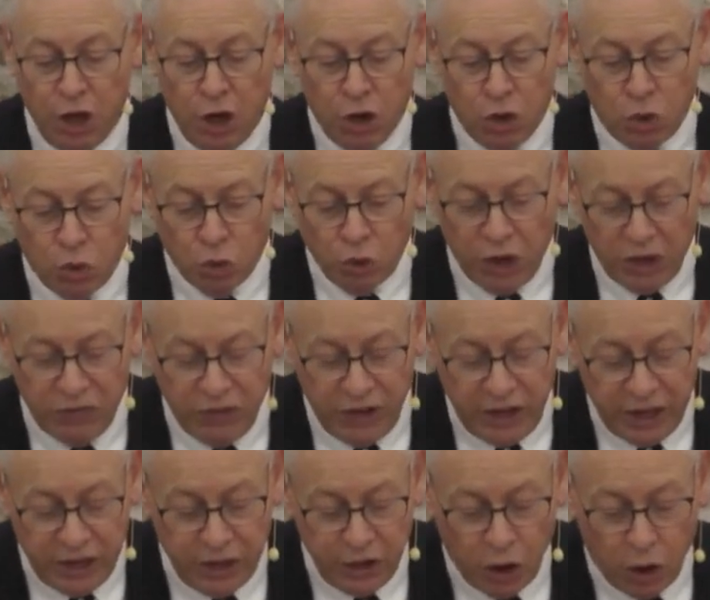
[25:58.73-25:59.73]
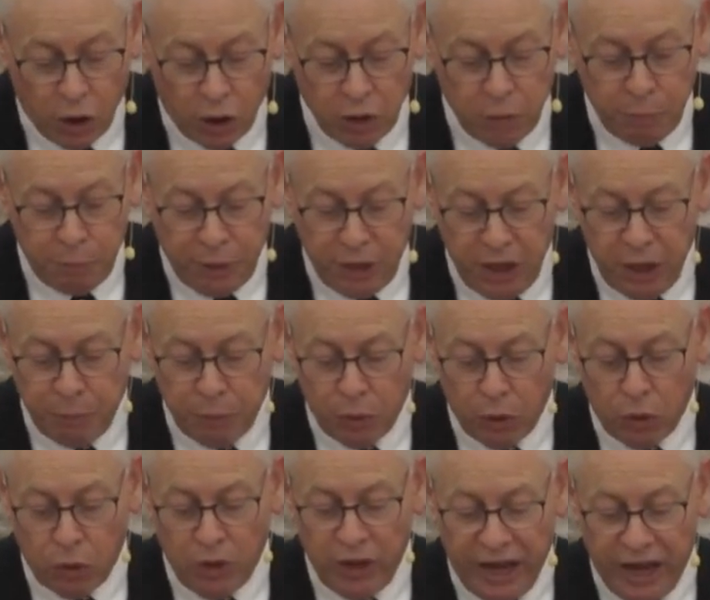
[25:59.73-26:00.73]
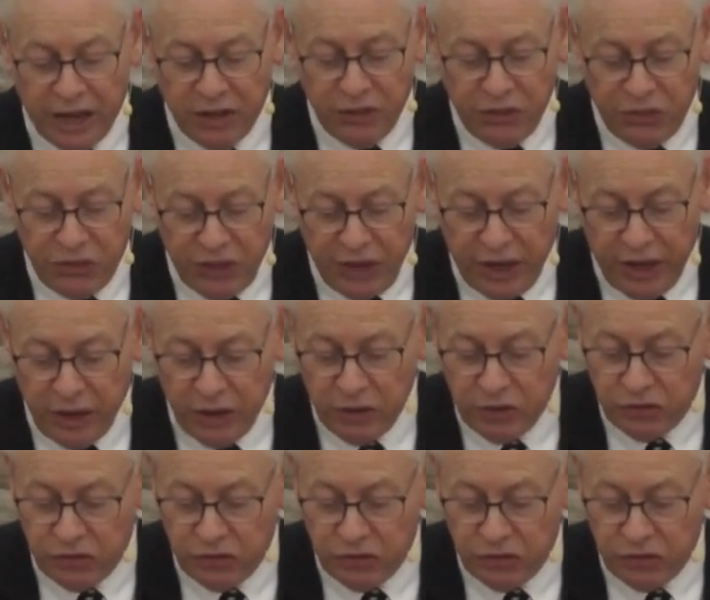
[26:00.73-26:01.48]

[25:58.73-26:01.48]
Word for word: riveted on people and things